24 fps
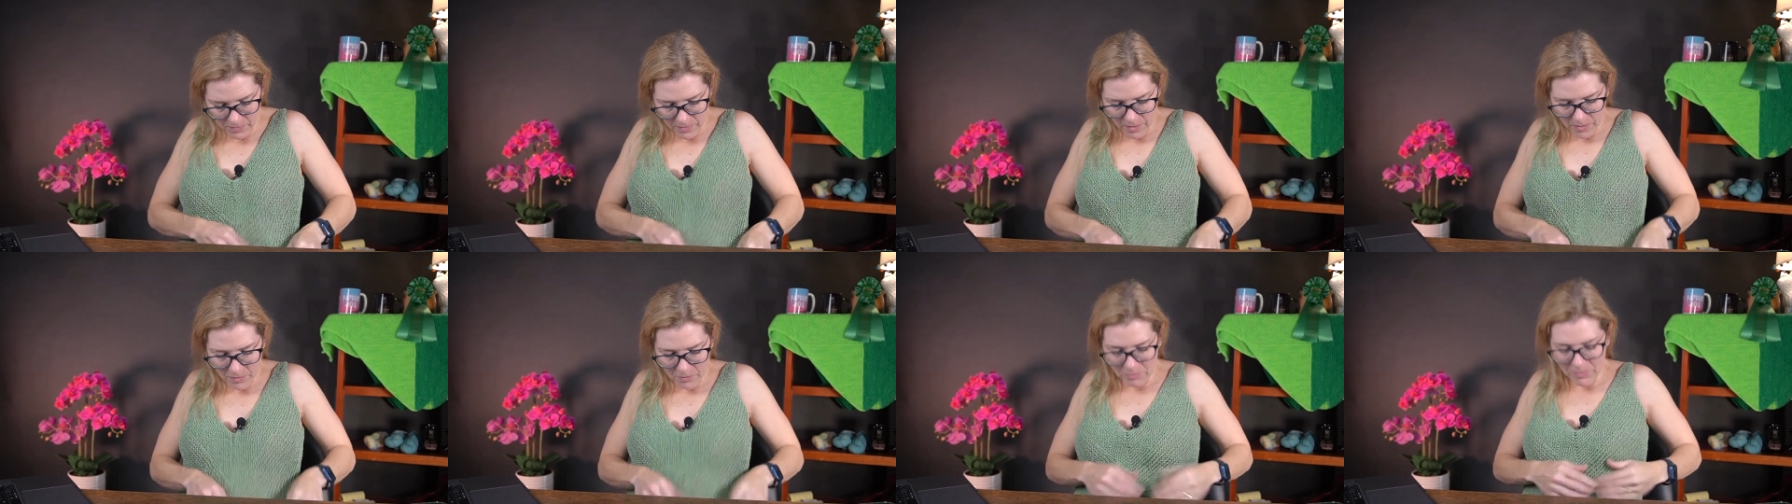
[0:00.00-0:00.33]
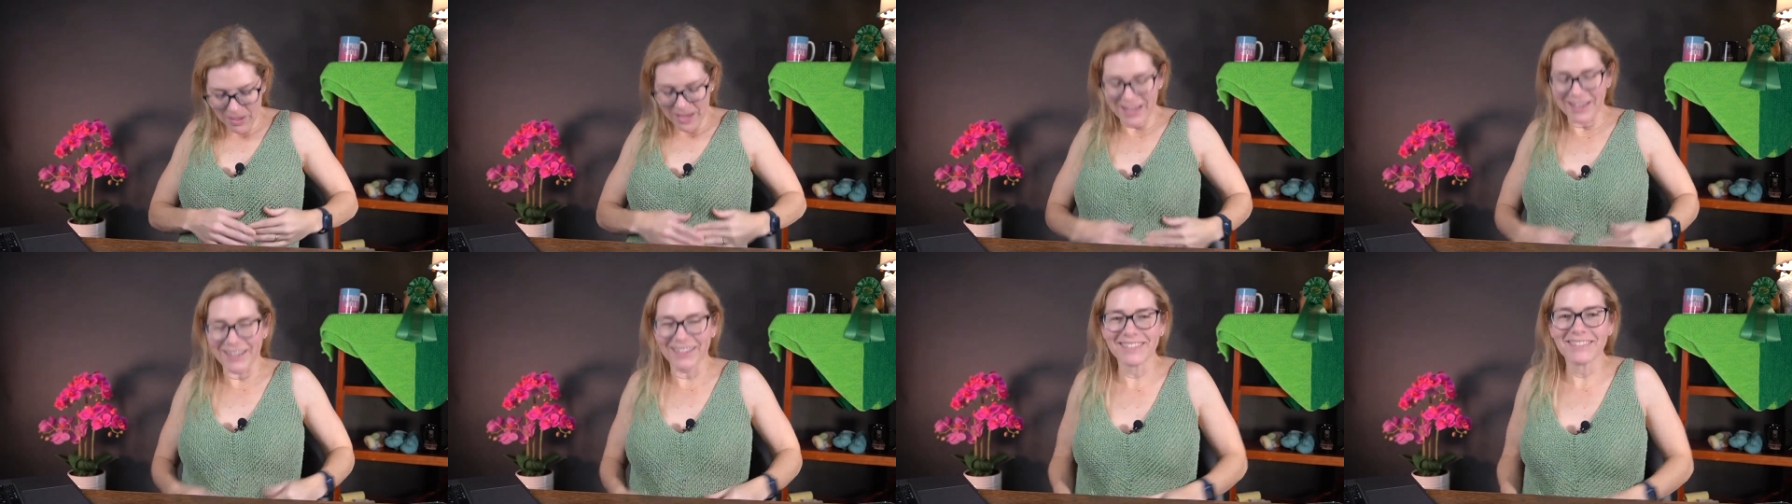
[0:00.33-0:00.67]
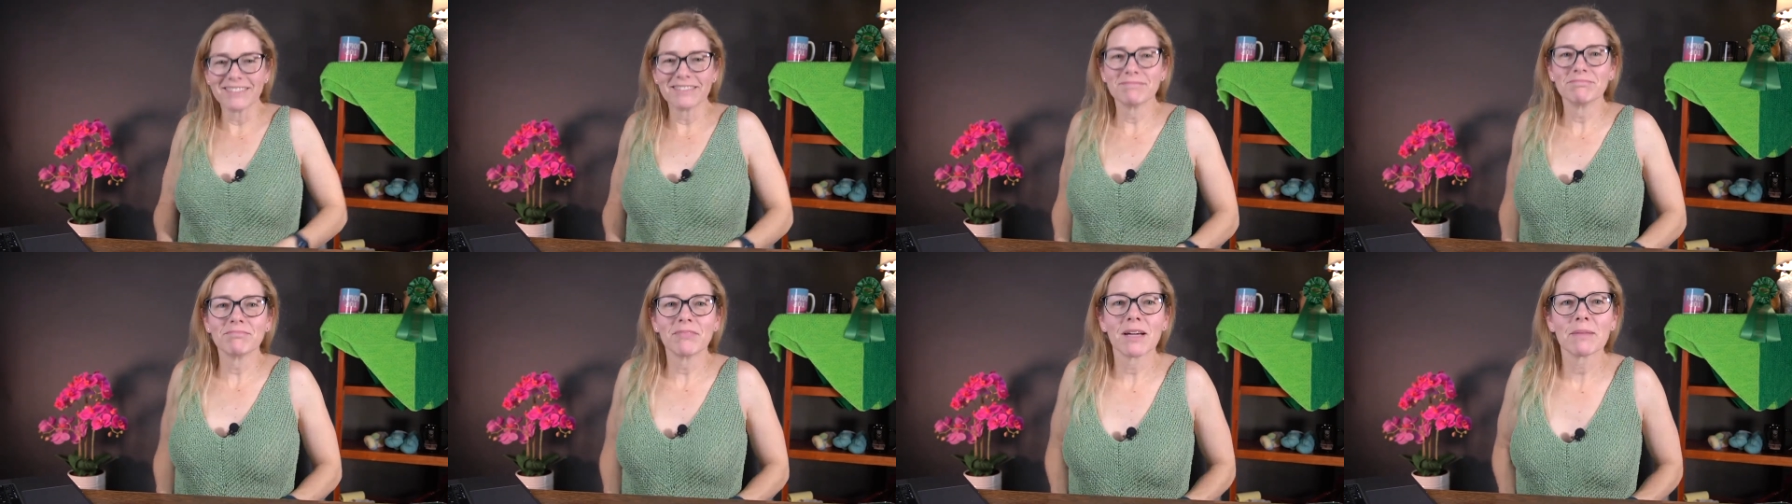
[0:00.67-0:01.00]
my
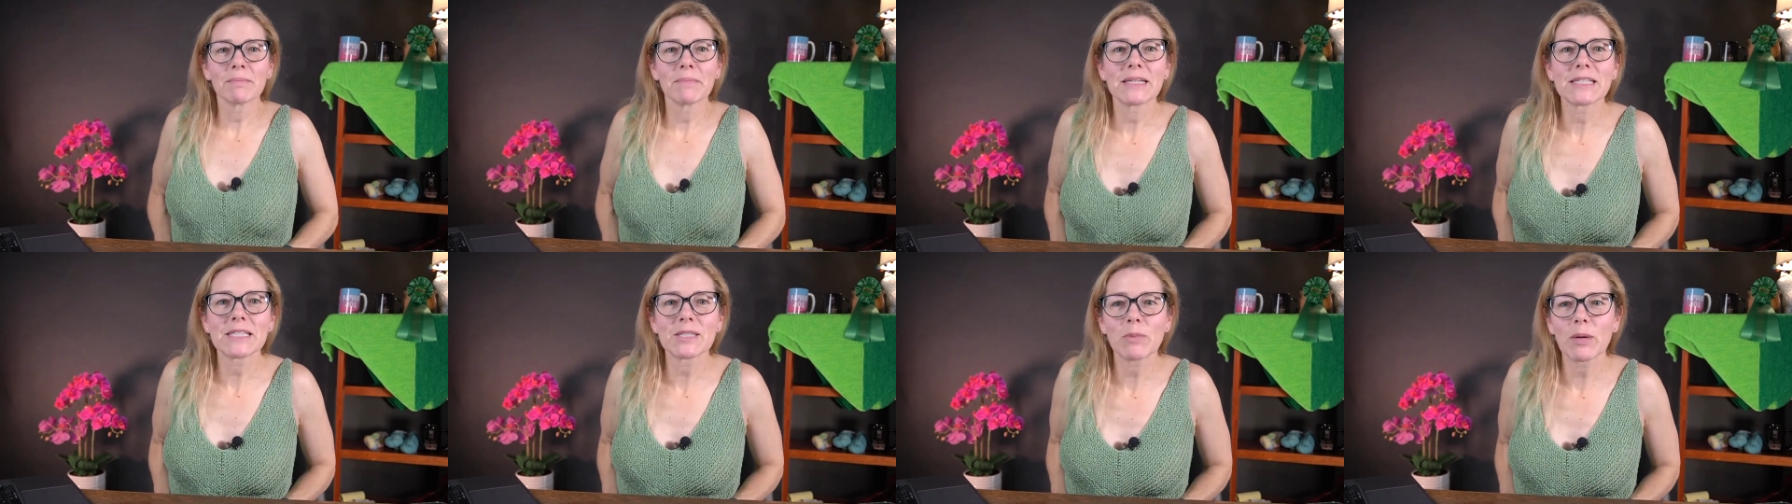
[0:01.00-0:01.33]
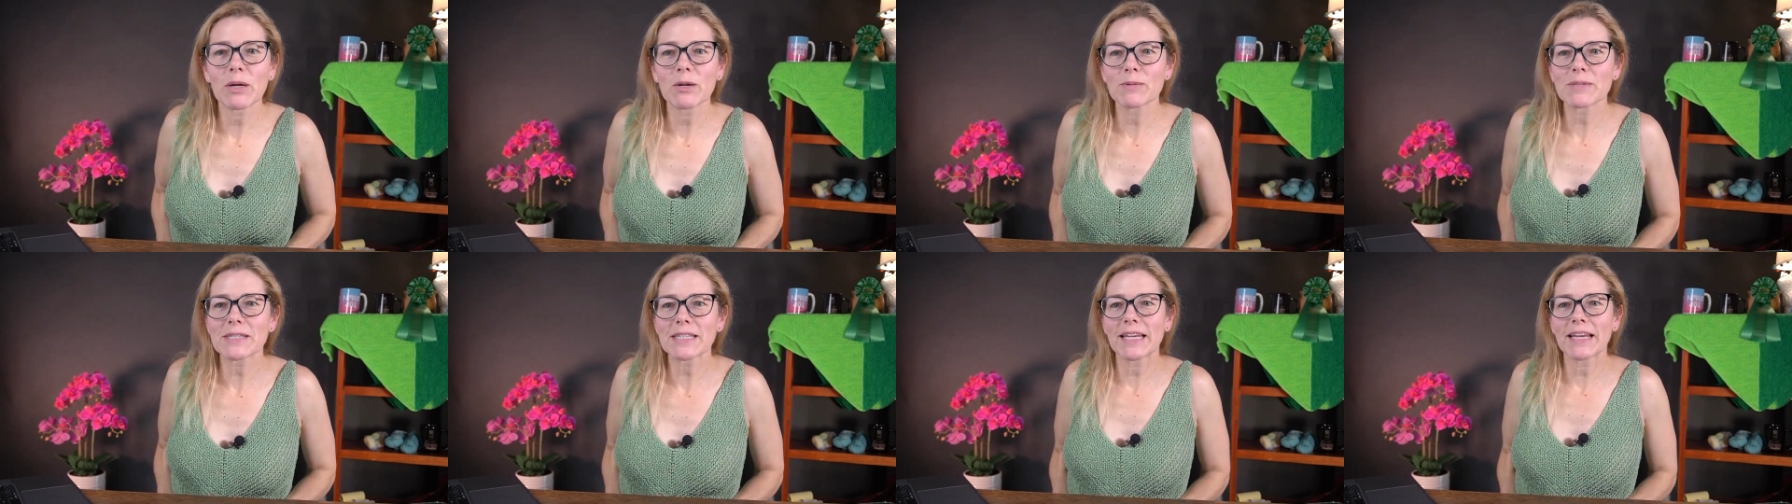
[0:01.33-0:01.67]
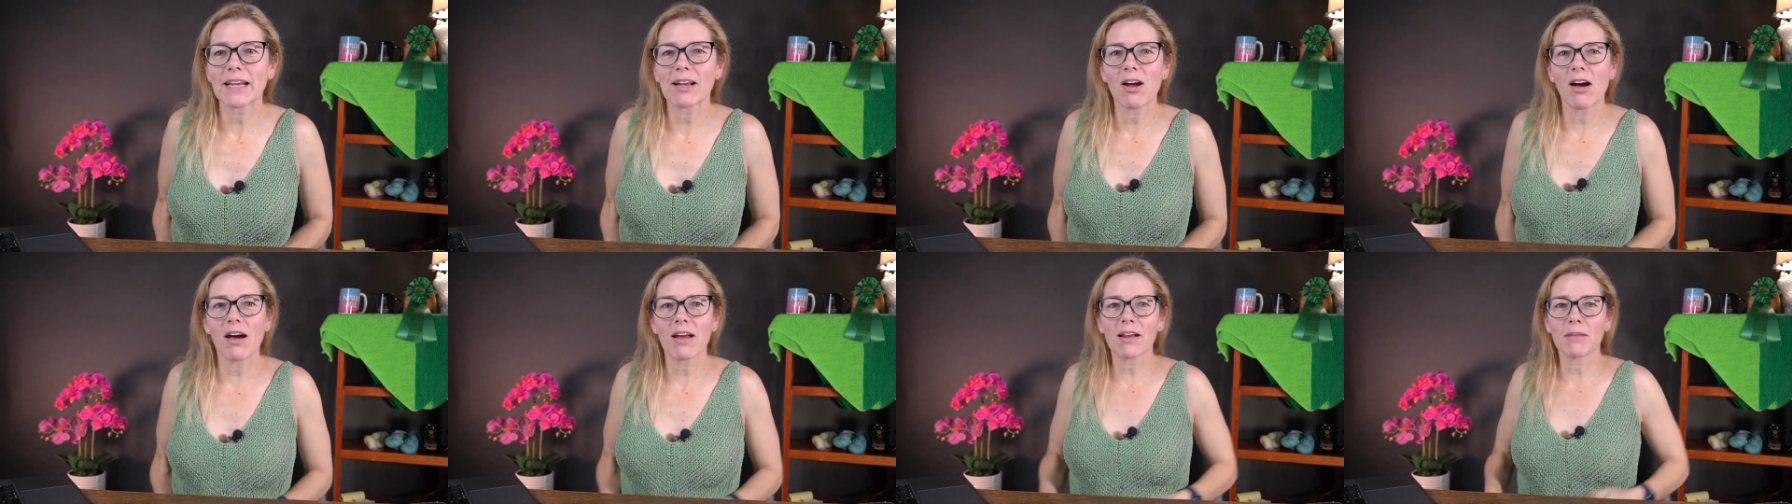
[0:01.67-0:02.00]
sweater was getting
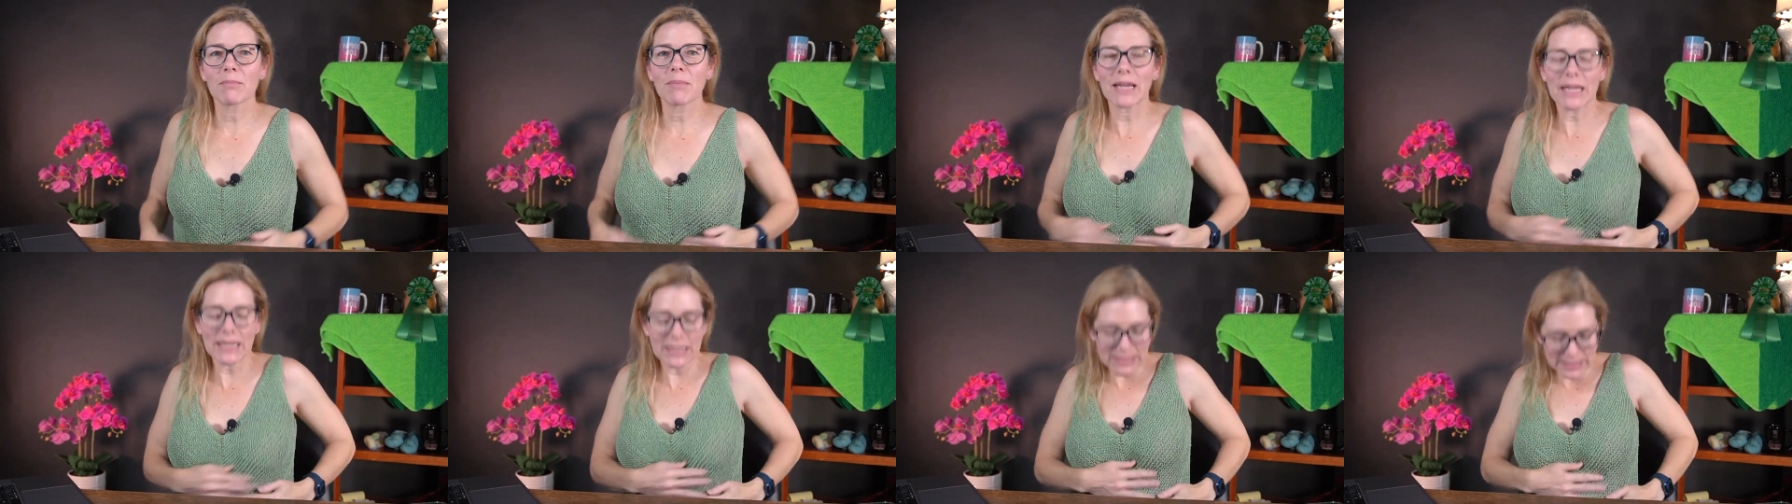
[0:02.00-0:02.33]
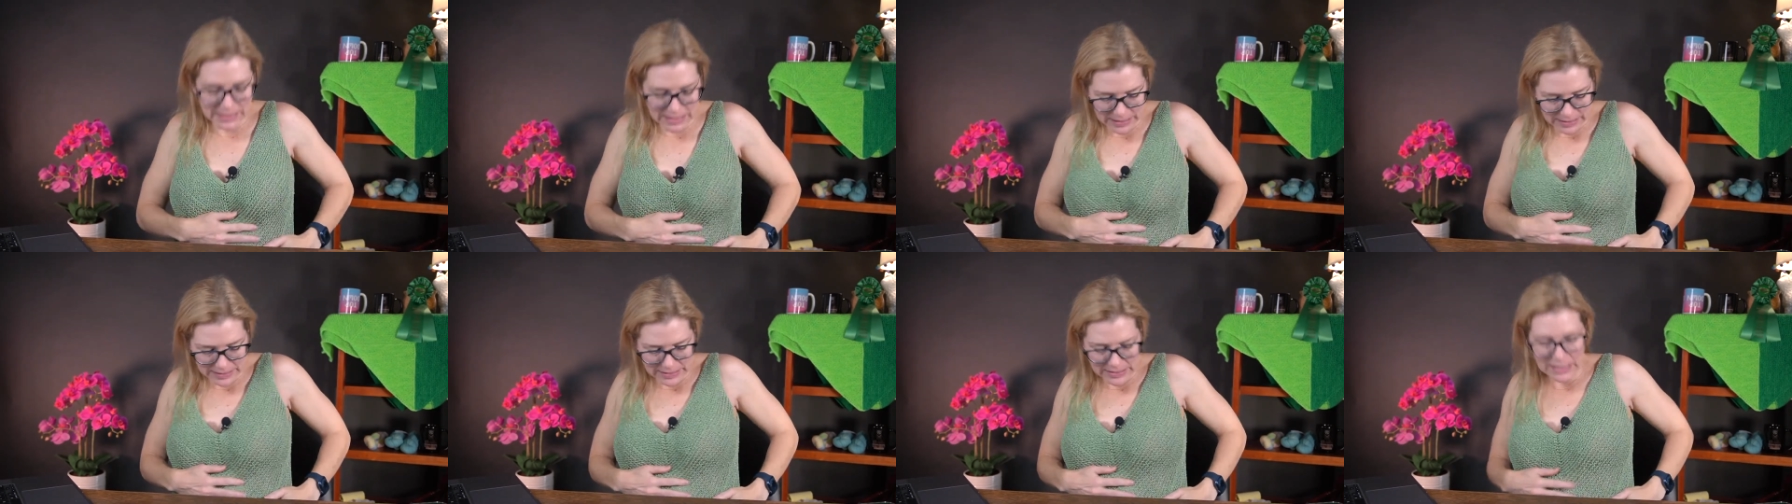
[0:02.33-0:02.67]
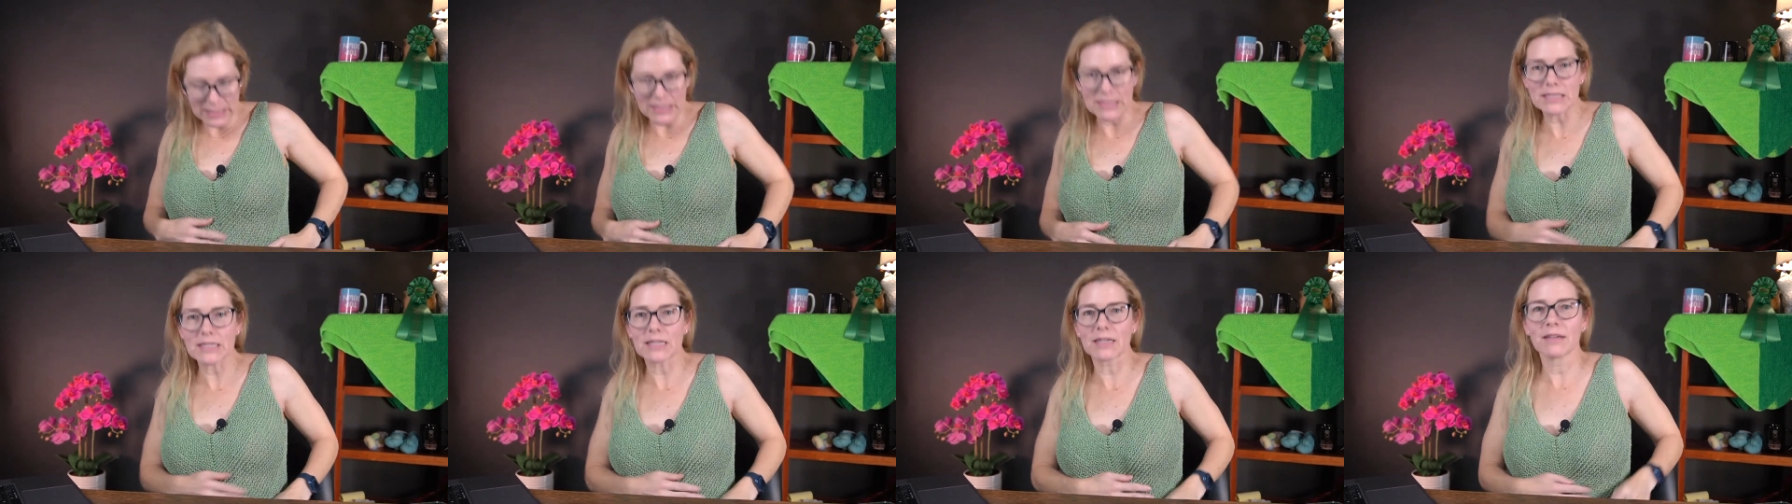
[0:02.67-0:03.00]
caught on my antique
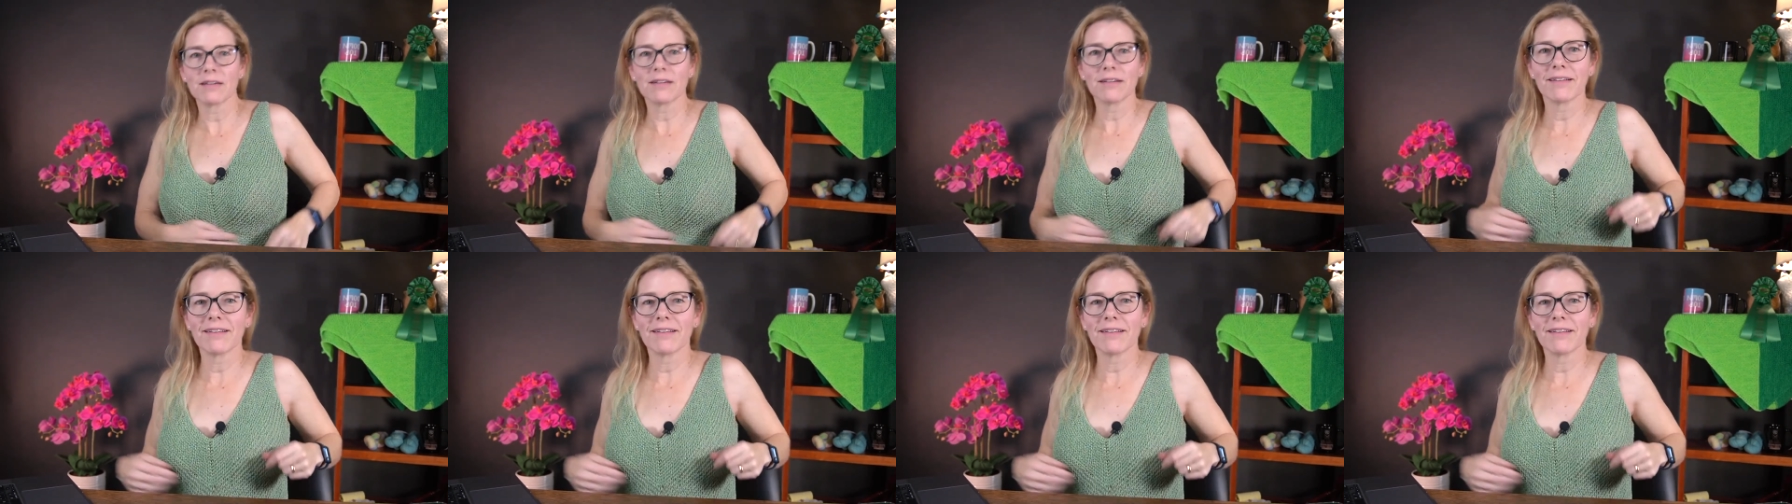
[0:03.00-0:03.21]
desk.